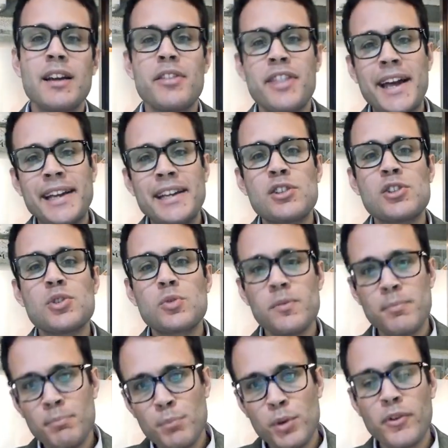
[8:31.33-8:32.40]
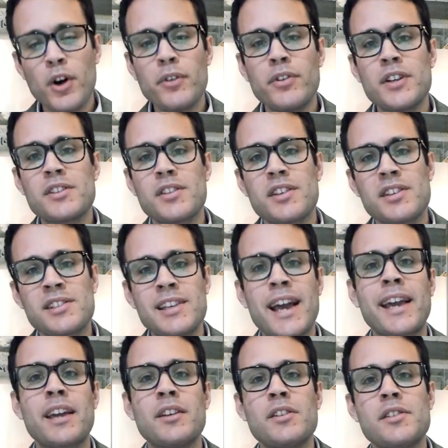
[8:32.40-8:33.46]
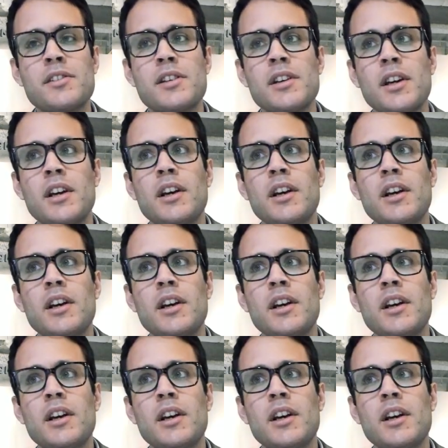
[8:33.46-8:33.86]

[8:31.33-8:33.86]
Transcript: then move over to the second